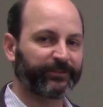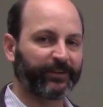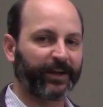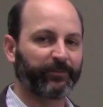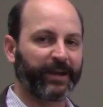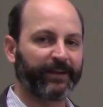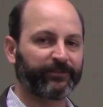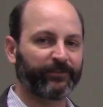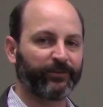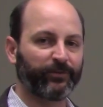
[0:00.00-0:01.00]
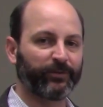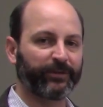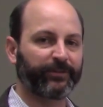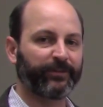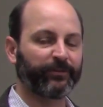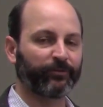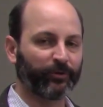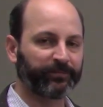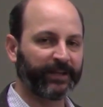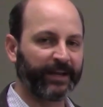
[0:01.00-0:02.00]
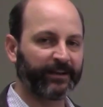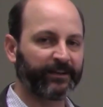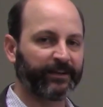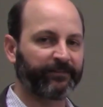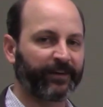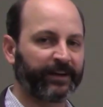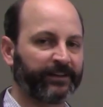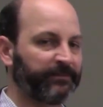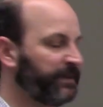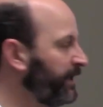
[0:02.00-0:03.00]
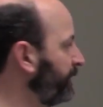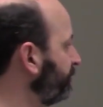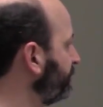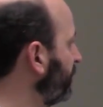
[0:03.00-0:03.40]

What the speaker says: slide we have to do with group data and finding the mean.